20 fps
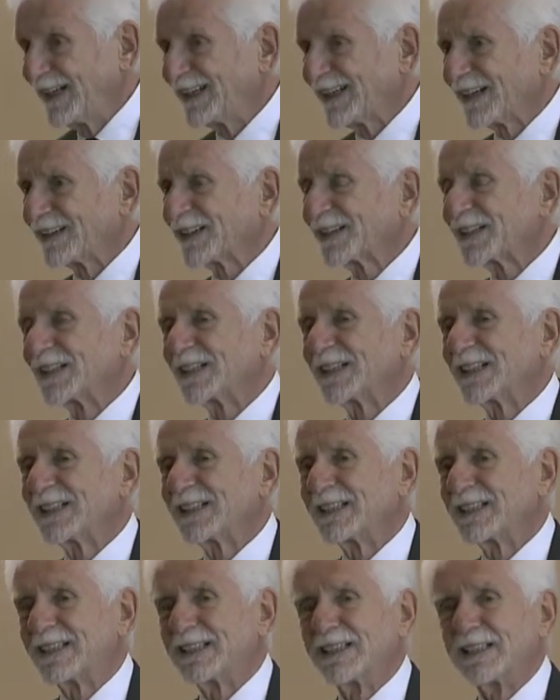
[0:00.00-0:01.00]
Now, that
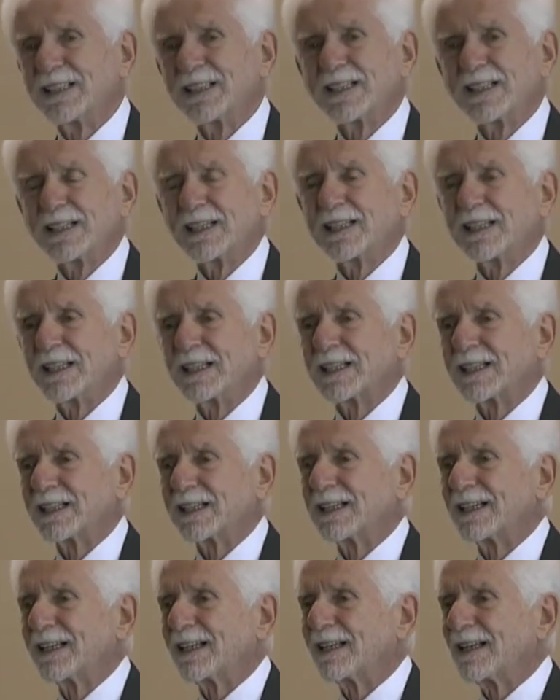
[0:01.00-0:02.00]
the, uh,
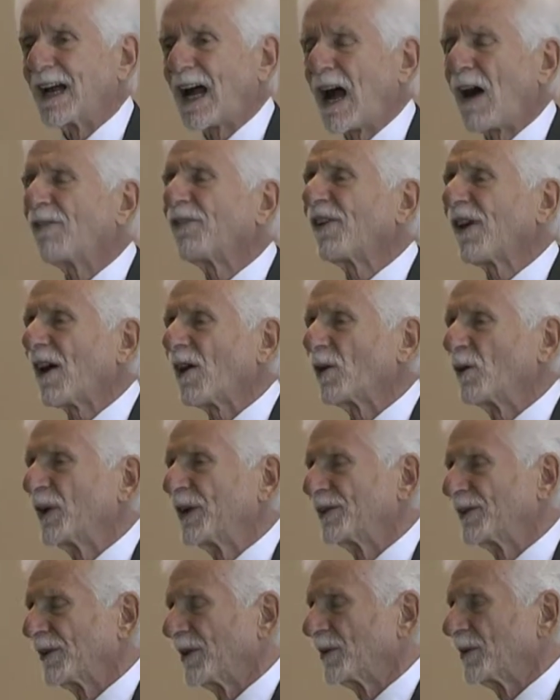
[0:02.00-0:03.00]
how far are
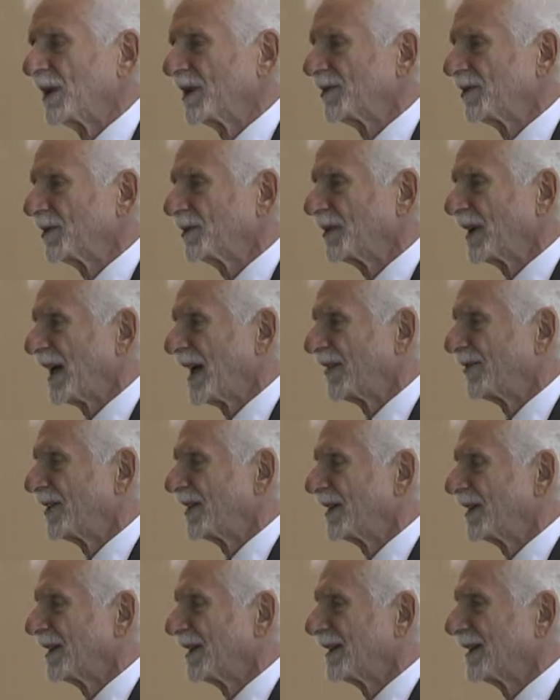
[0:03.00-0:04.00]
we away from
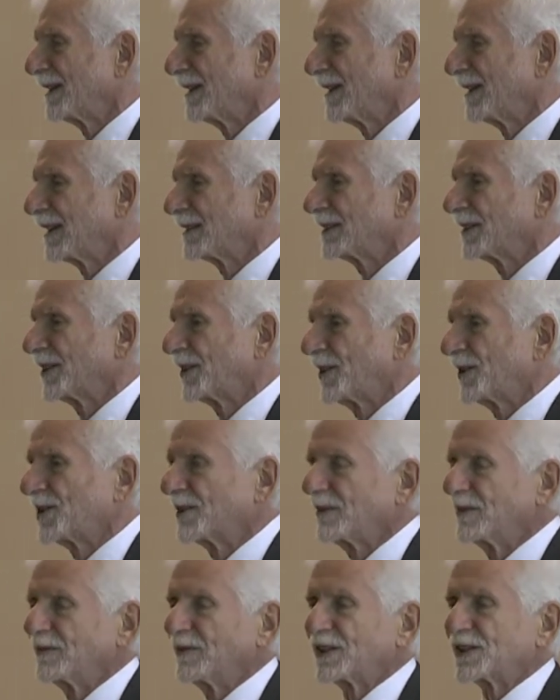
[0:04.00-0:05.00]
having uh,
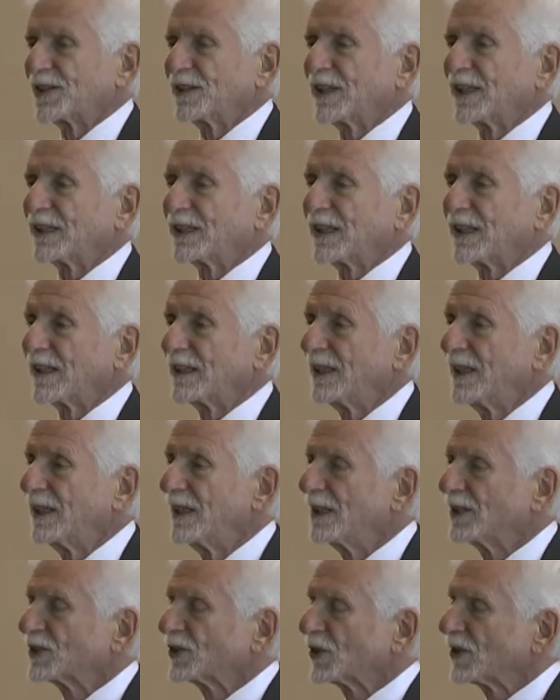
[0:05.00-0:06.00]
execution of a vision like that?
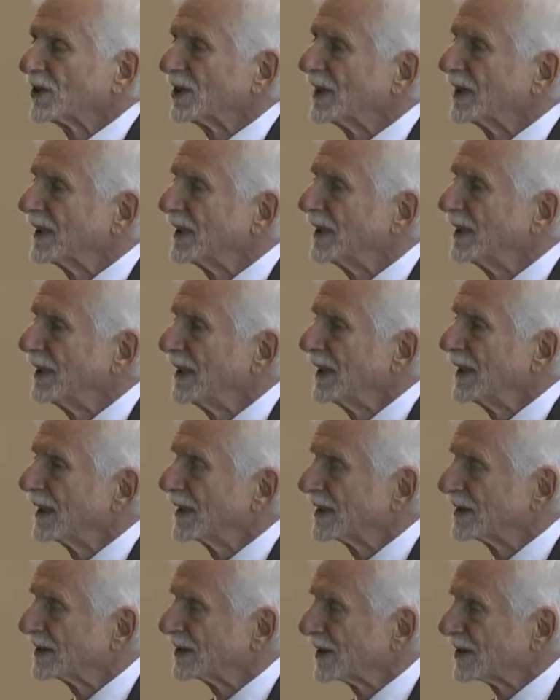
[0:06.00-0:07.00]
Certainly,
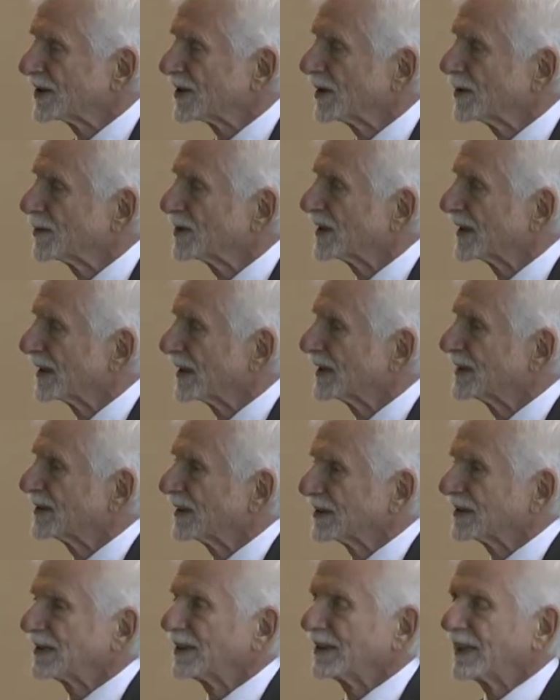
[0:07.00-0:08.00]
the systems that
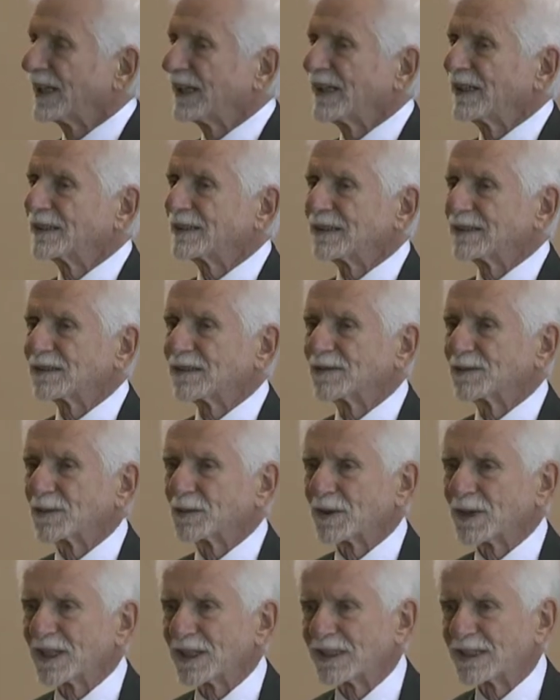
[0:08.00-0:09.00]
exist today, the systems that
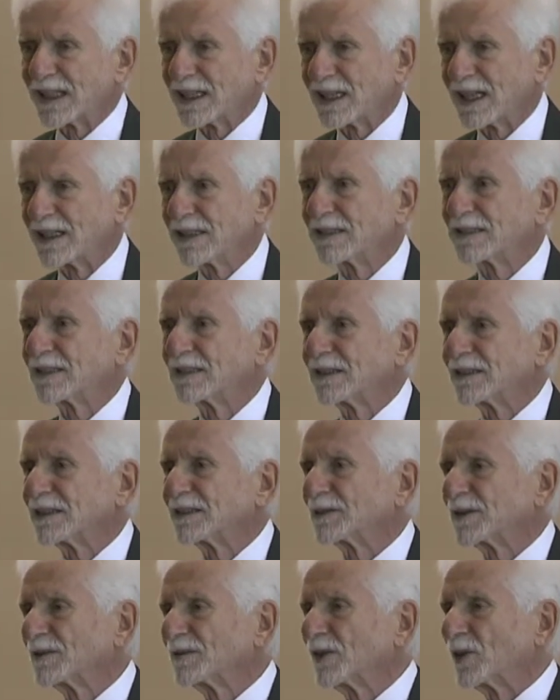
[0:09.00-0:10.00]
were designed to
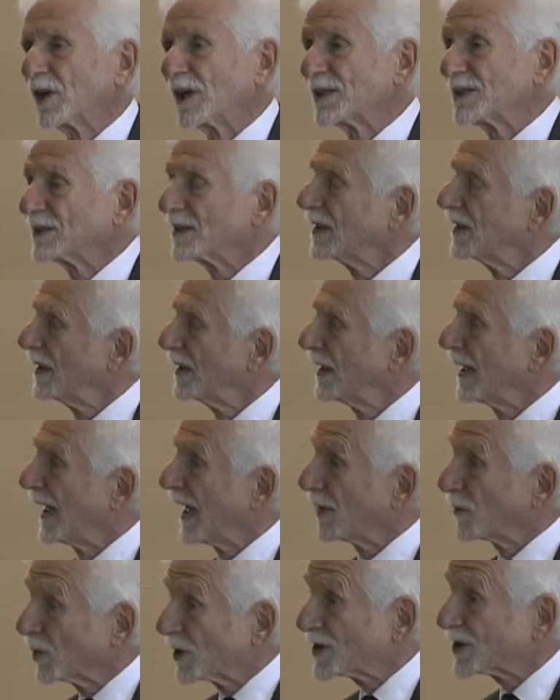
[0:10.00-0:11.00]
deliver voice
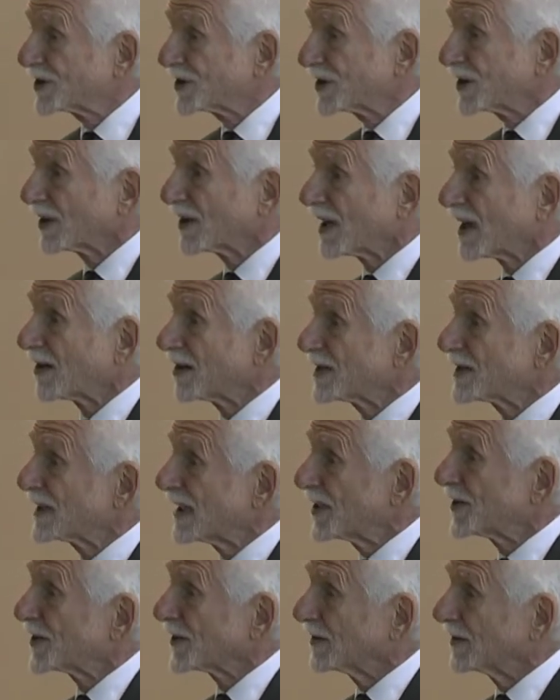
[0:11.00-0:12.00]
and which still are
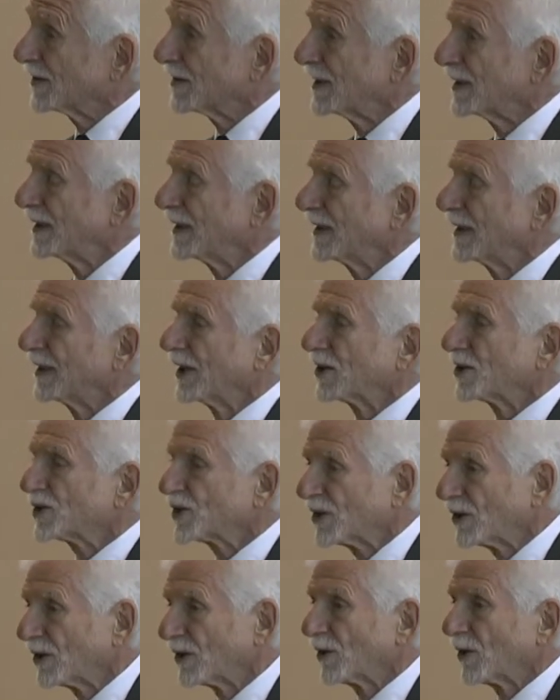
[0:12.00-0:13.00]
essential, they're
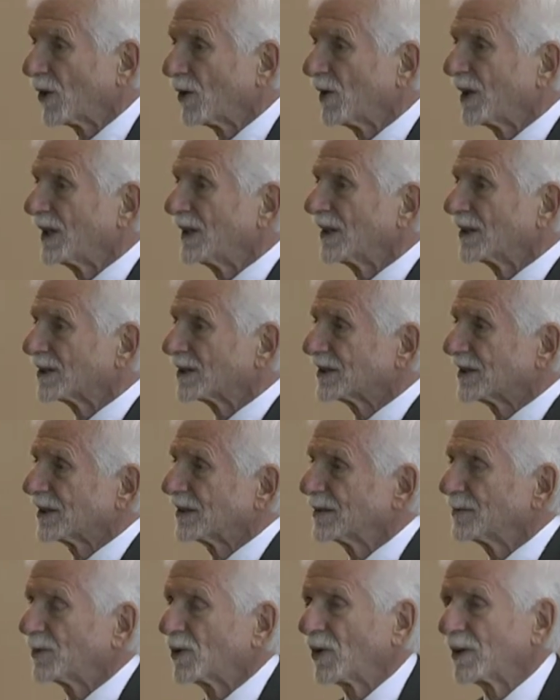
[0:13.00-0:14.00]
still growing, they're
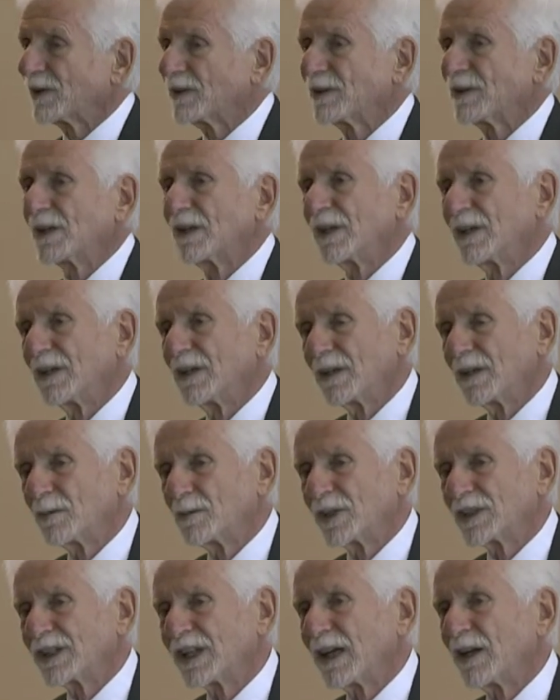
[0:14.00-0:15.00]
still important
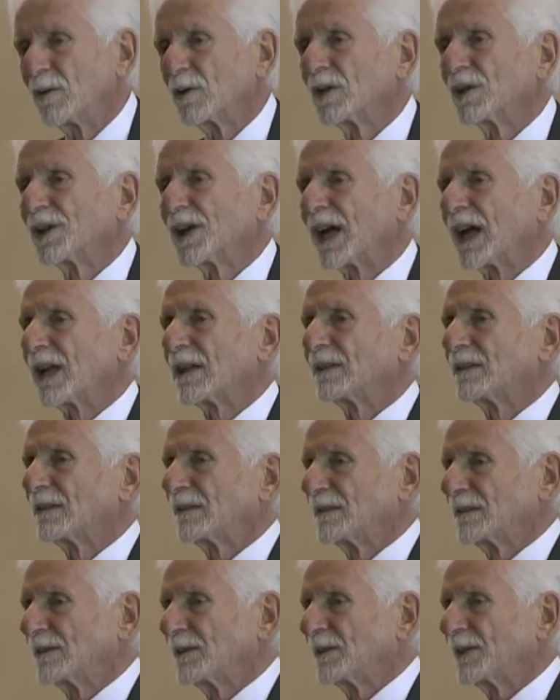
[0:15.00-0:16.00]
but they will not
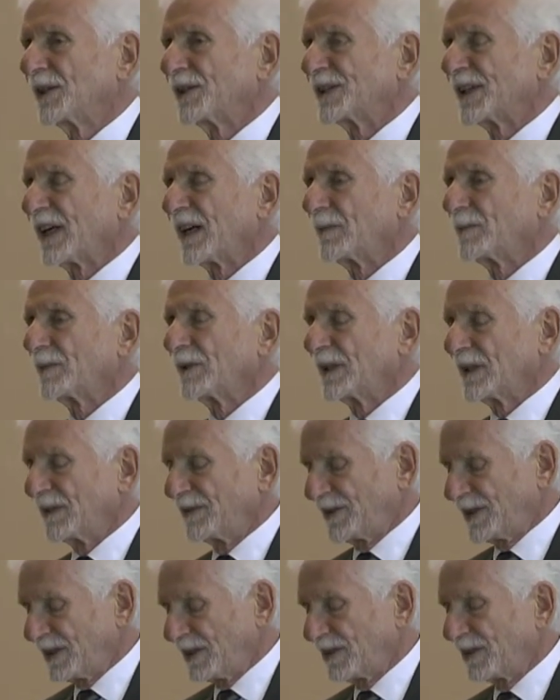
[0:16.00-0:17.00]
do the job
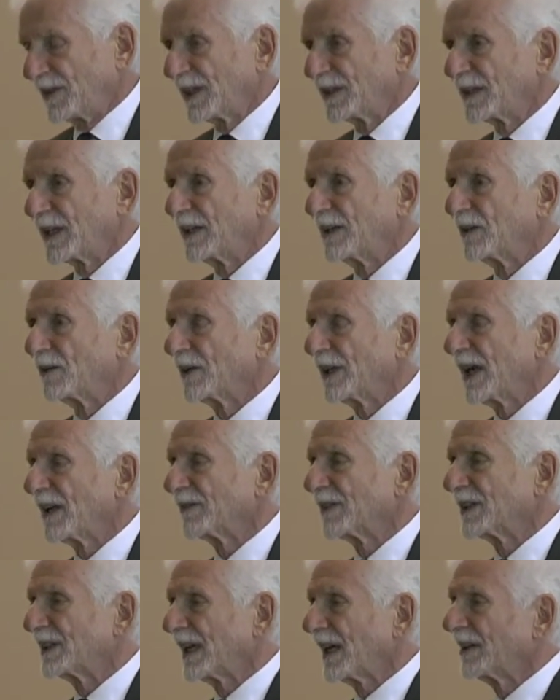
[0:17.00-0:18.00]
of the internet. They don't have
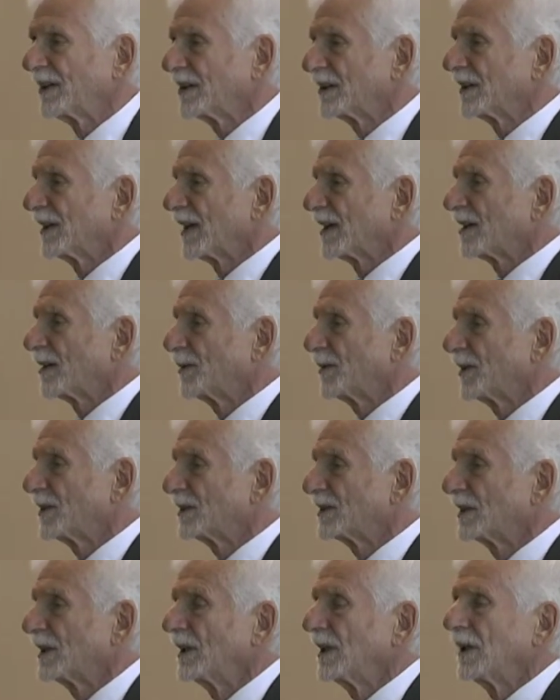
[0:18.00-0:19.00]
the technical
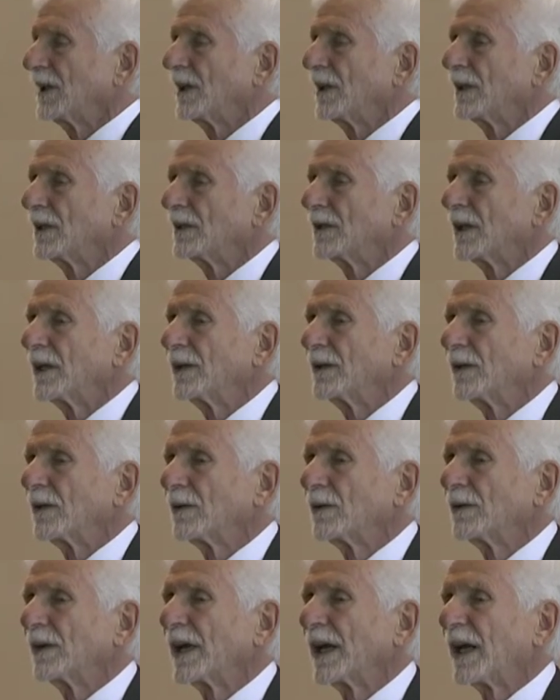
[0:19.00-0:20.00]
attributes. They
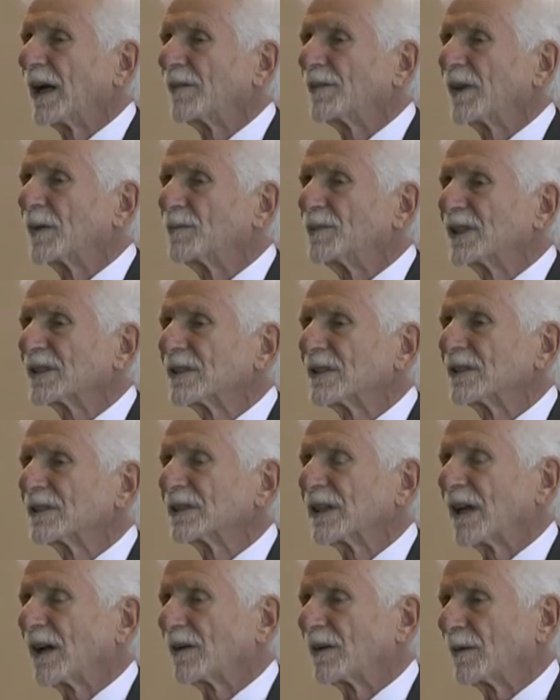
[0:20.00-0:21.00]
don't have the
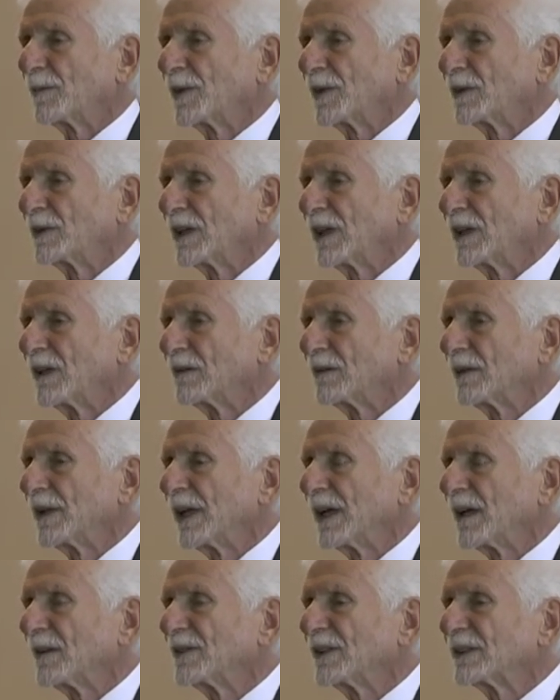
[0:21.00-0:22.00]
business attribute. They don't
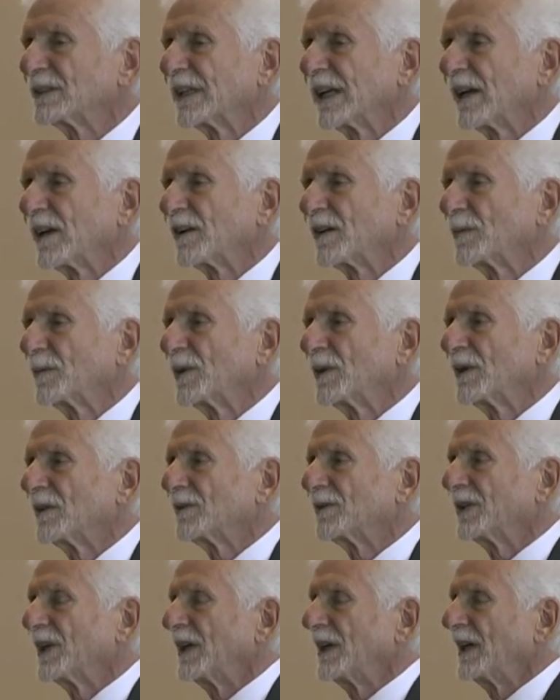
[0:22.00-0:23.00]
have this attribute
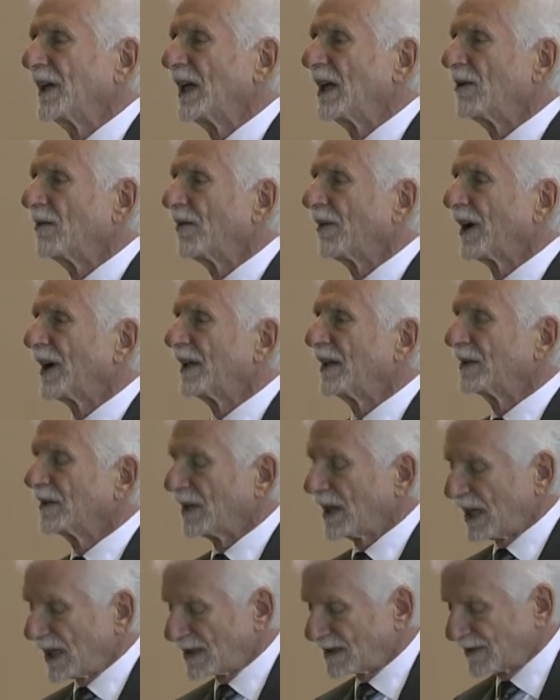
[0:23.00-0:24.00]
of inviting
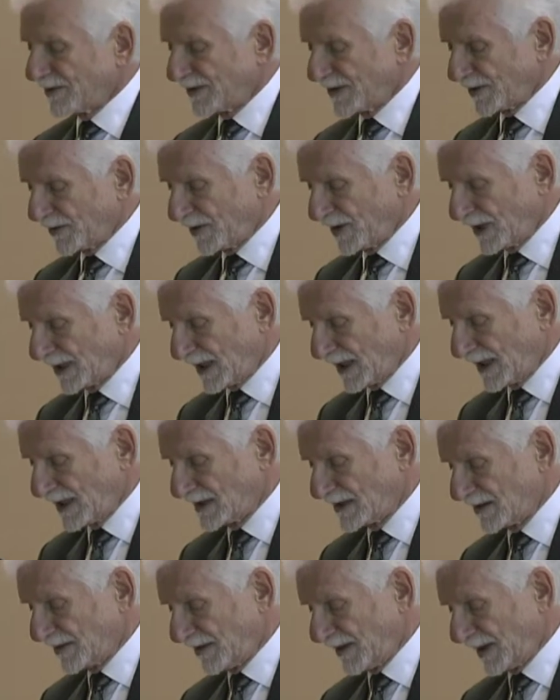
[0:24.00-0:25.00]
lots of different
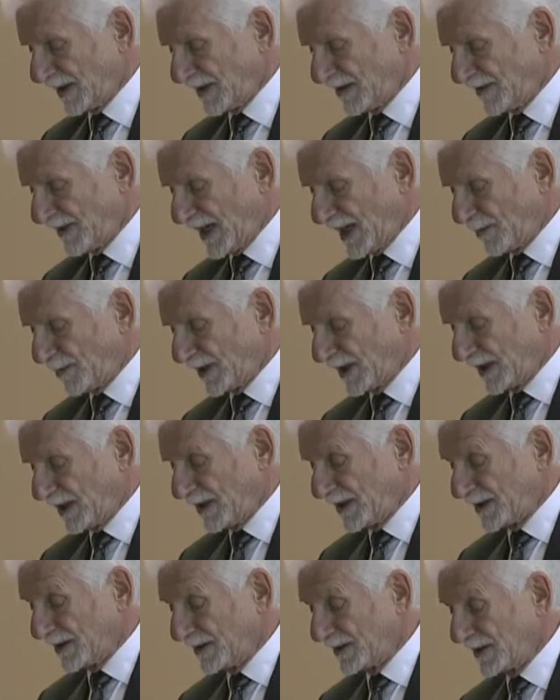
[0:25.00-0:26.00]
kinds of, of
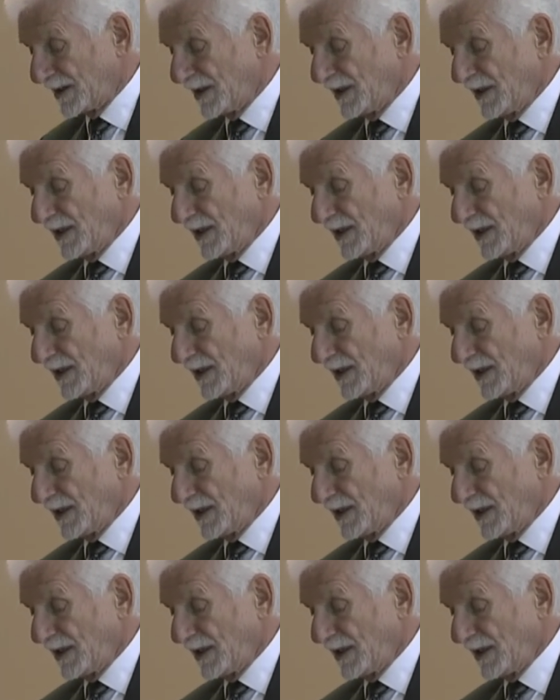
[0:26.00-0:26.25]
applications.